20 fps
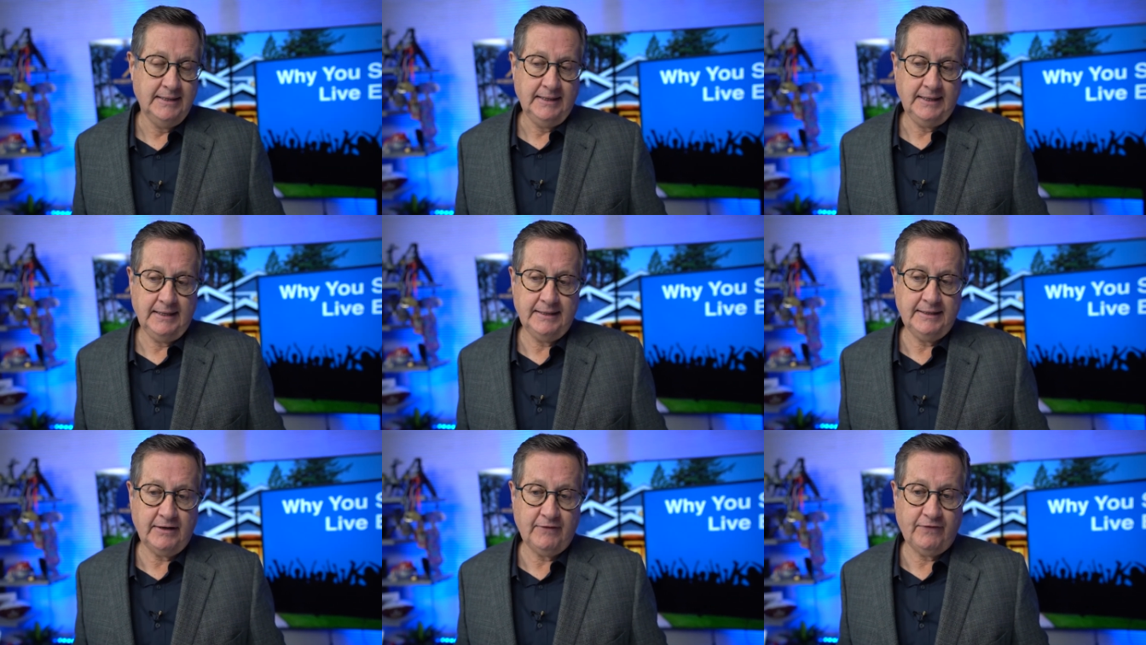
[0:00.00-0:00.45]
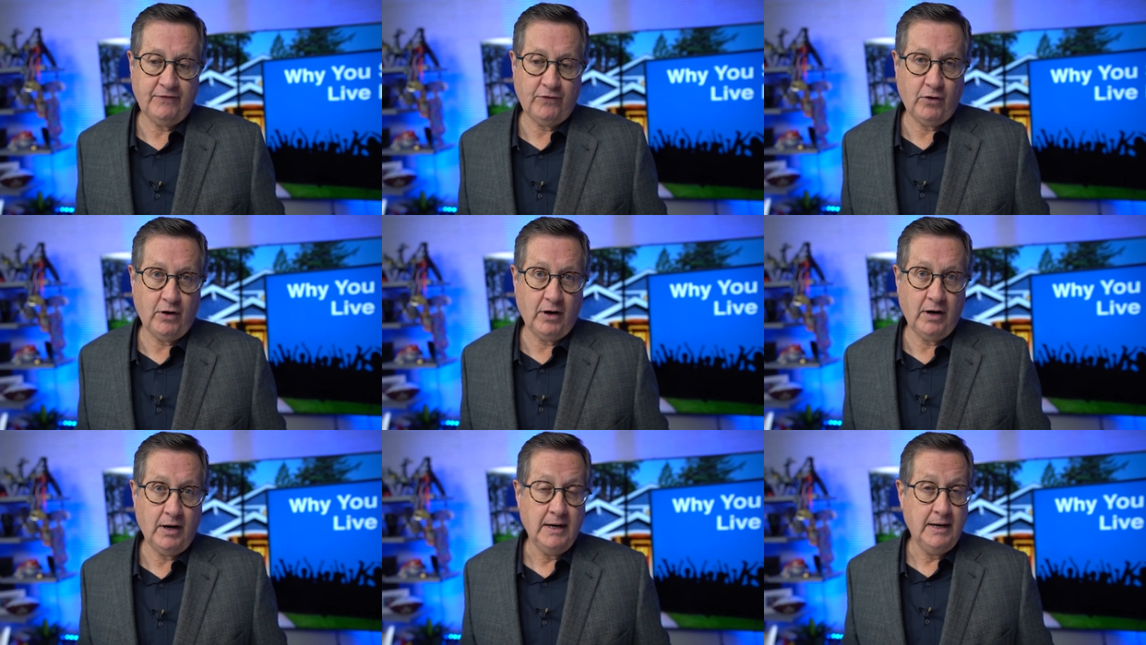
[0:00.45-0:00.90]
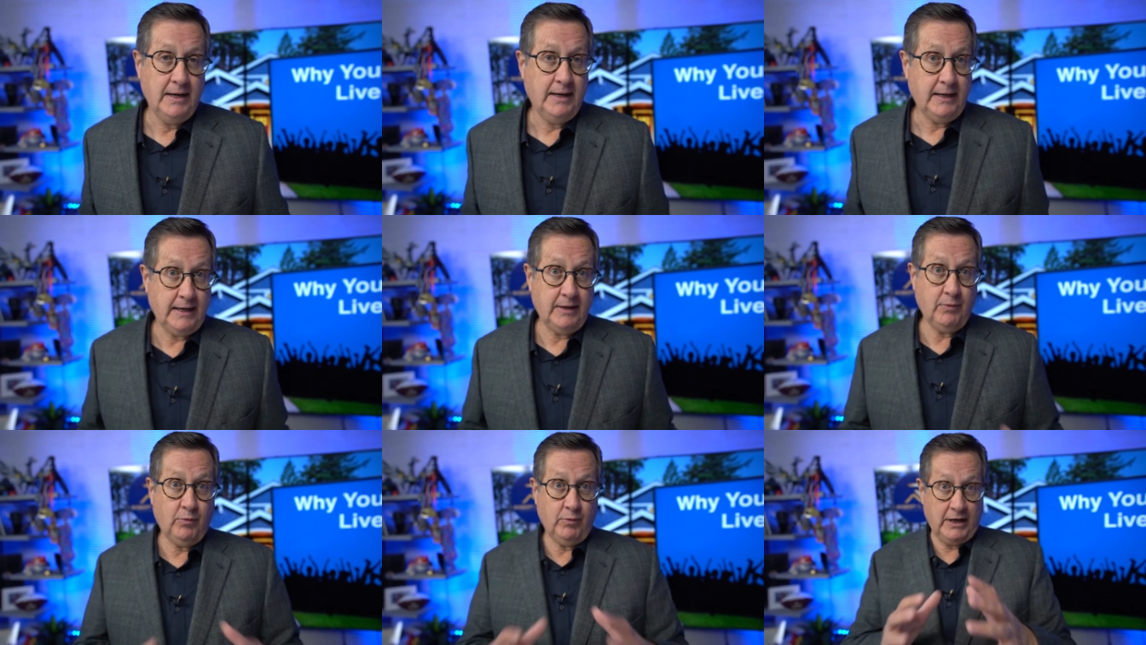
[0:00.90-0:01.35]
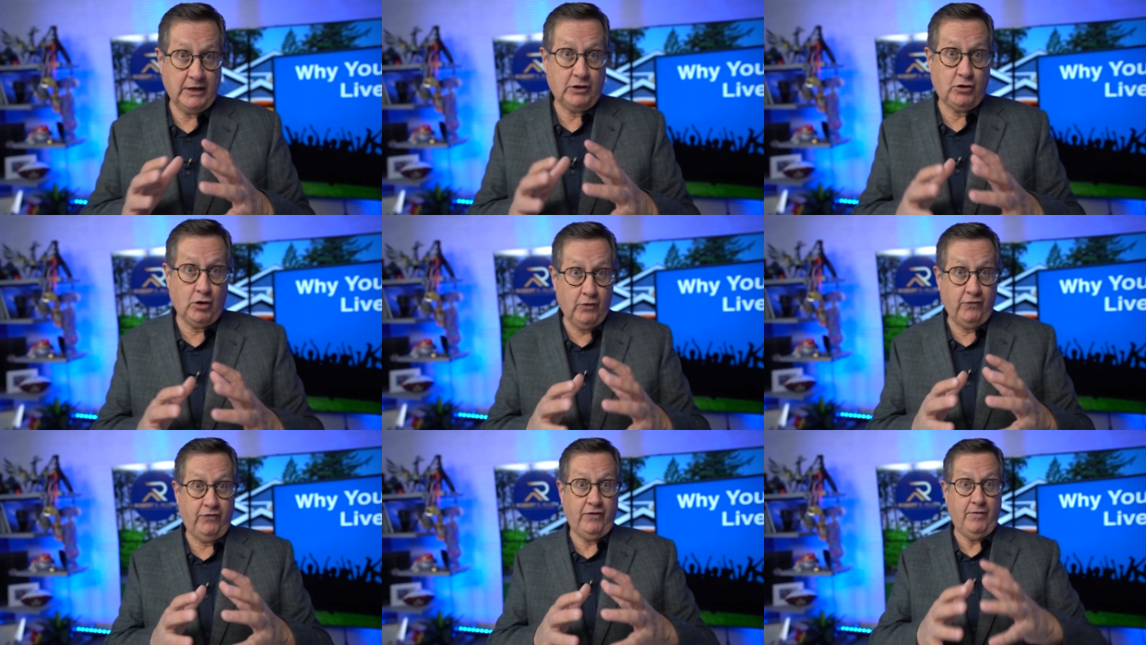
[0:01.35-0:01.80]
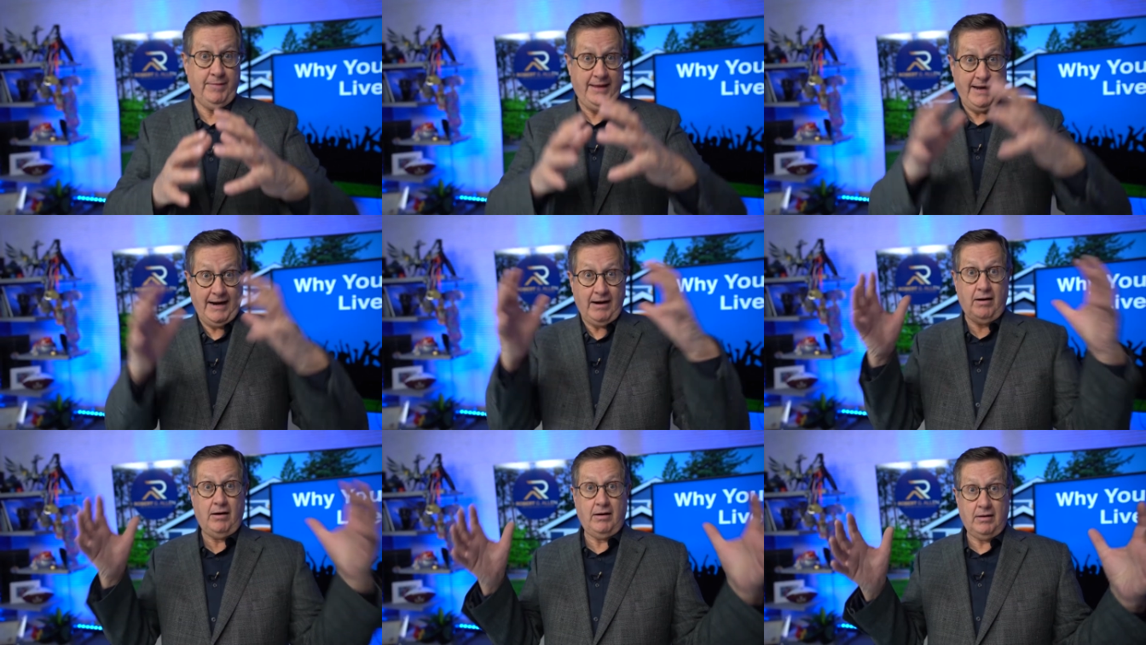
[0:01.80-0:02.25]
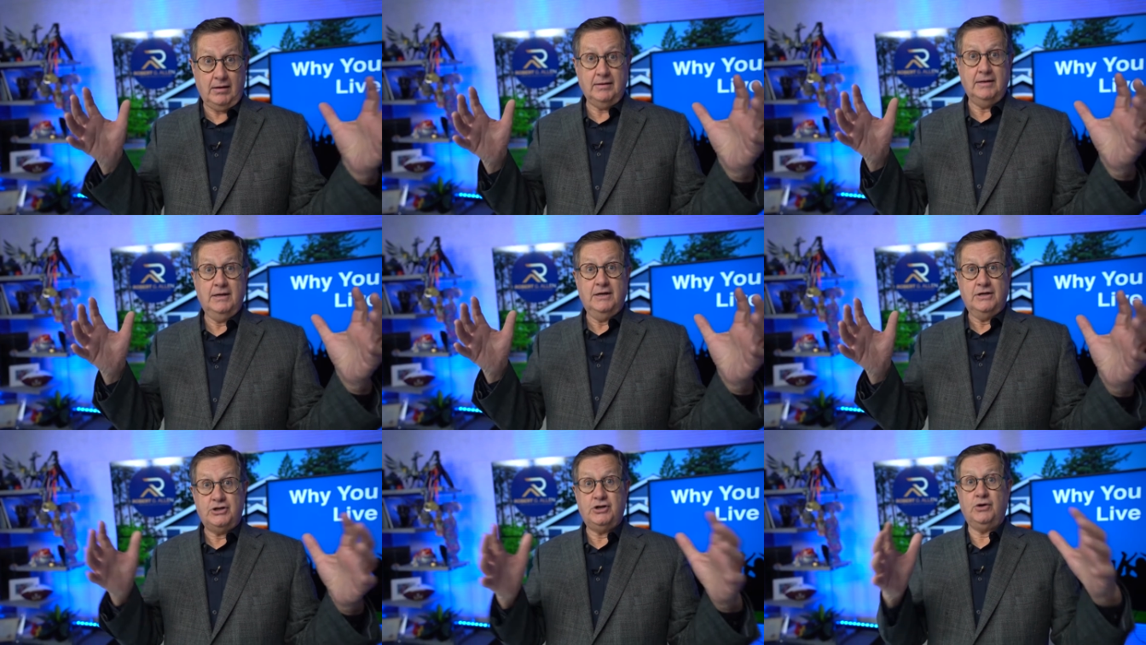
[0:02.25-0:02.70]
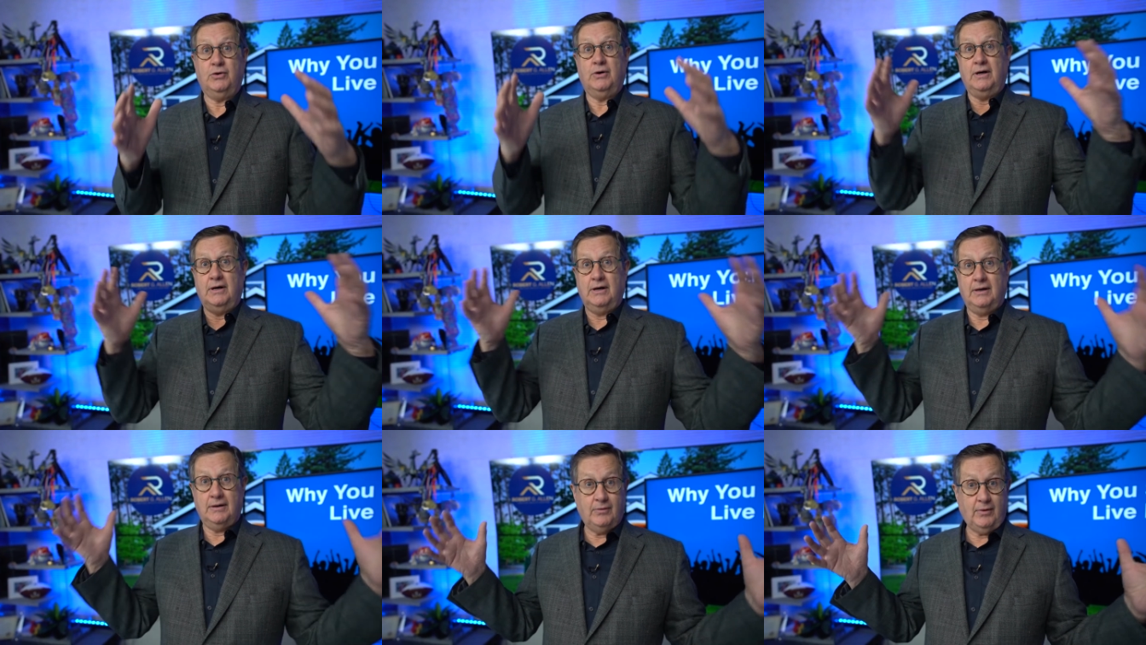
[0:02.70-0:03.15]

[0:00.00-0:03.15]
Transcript: And therefore, it, it grew from there to uh,